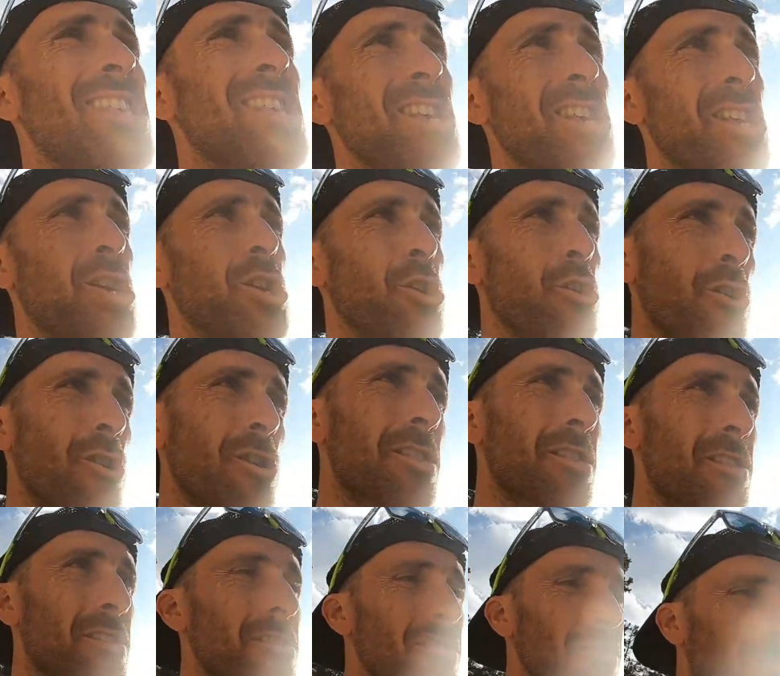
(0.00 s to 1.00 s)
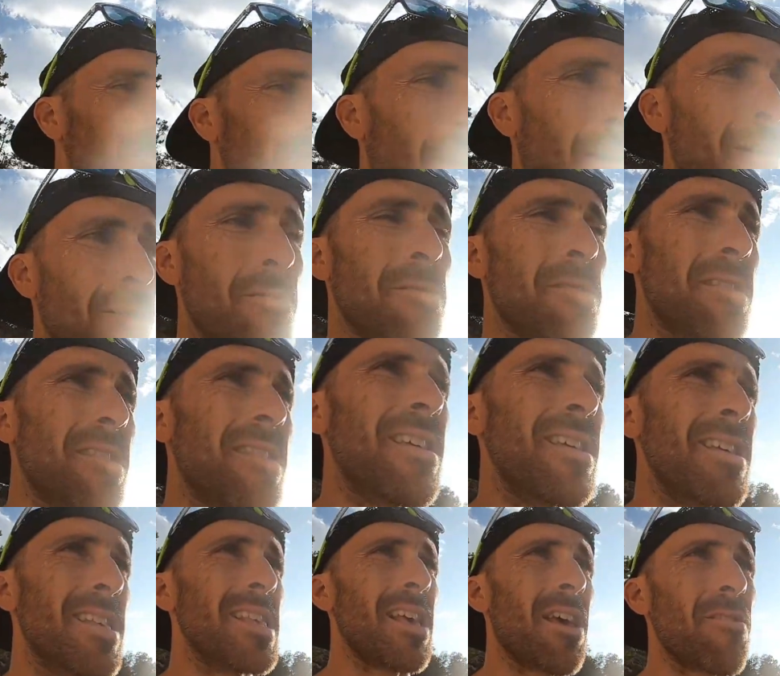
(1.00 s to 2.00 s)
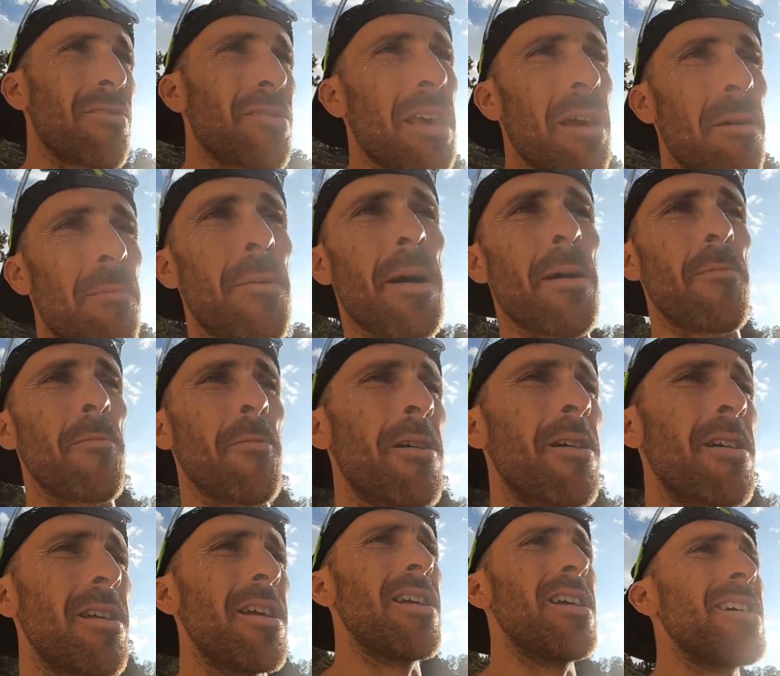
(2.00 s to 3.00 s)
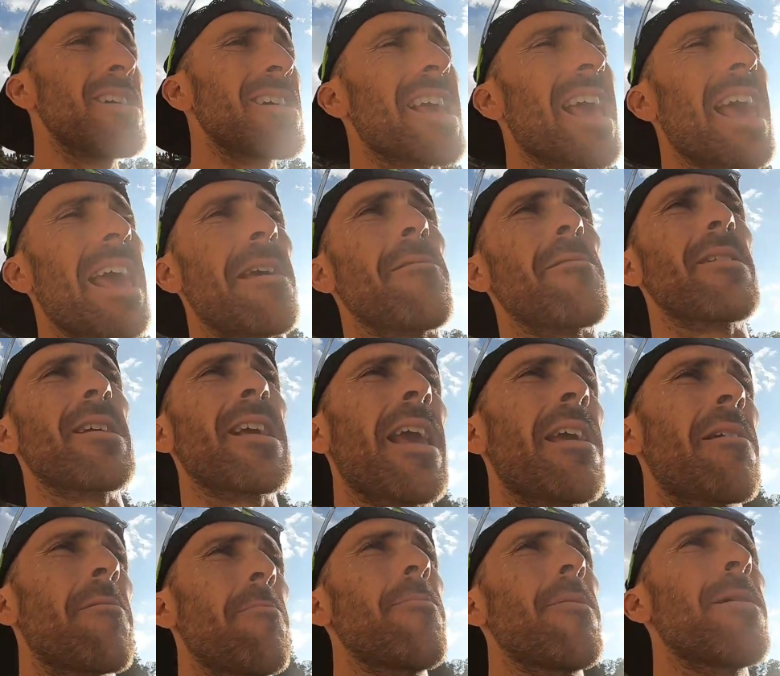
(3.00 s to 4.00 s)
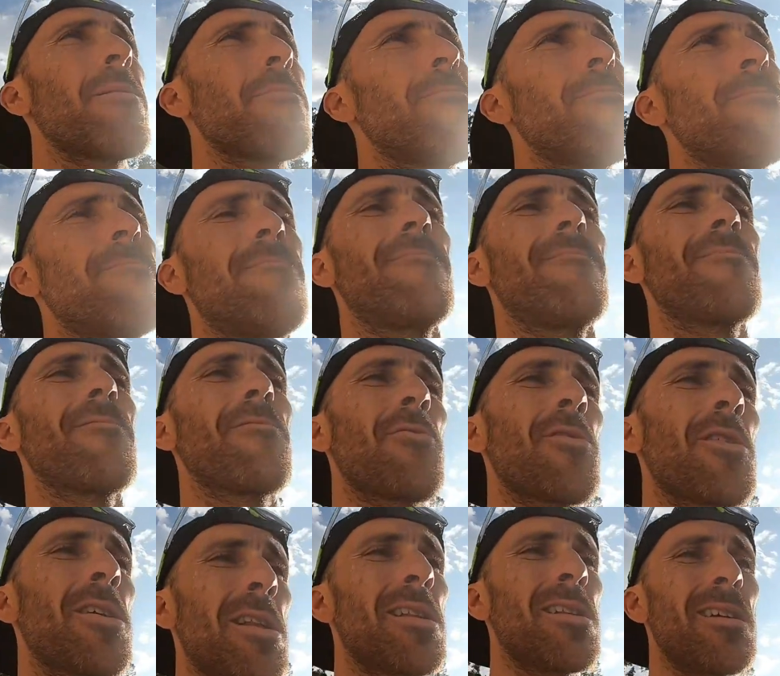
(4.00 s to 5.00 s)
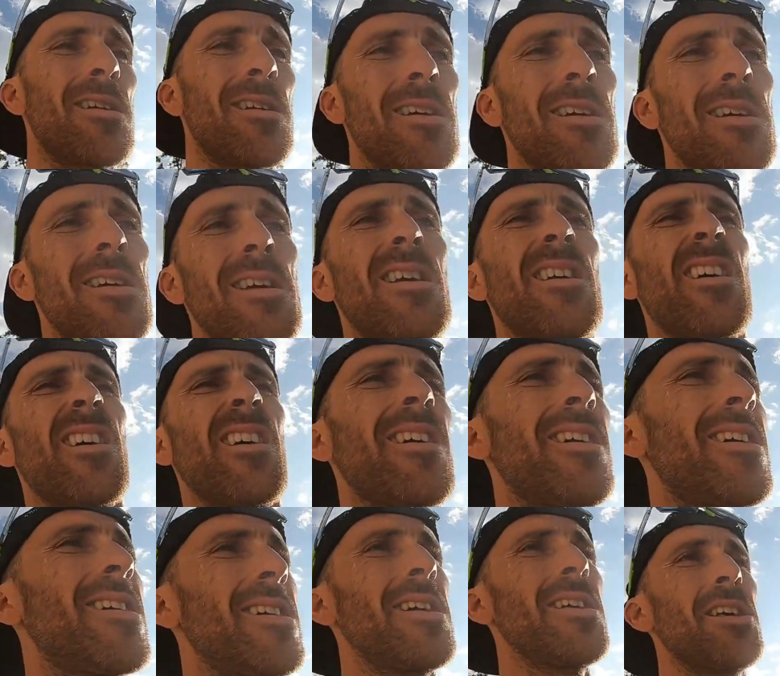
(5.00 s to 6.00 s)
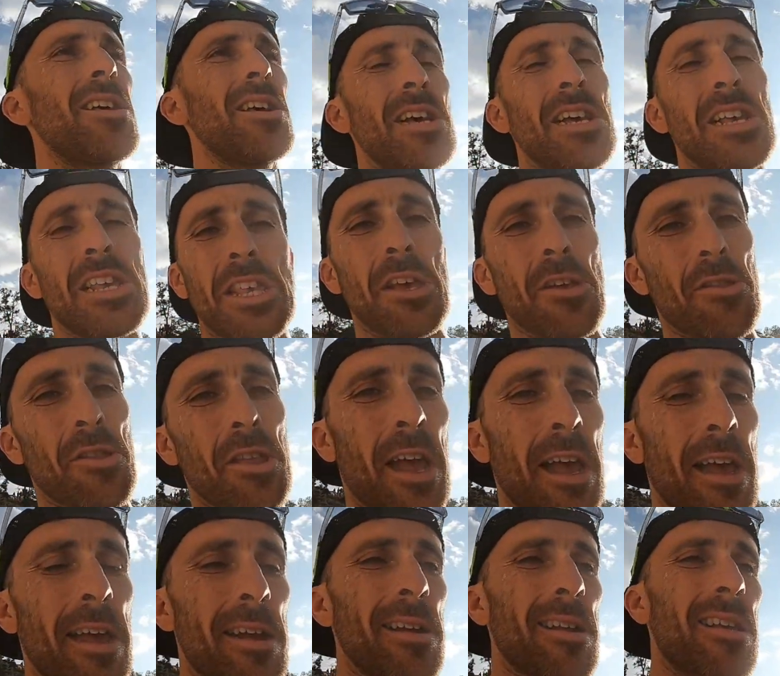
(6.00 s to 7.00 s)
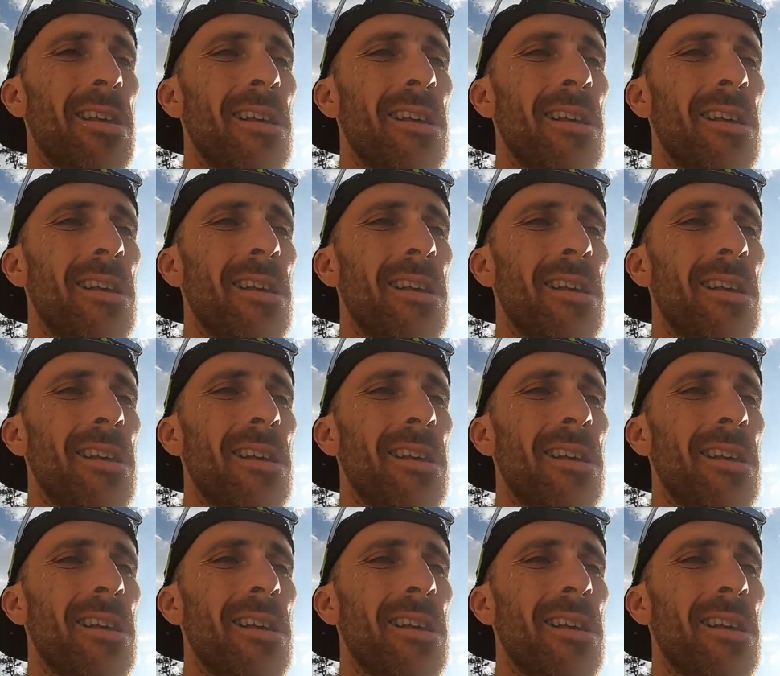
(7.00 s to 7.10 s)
short route, the South Kebab one. Kebab one. So tired.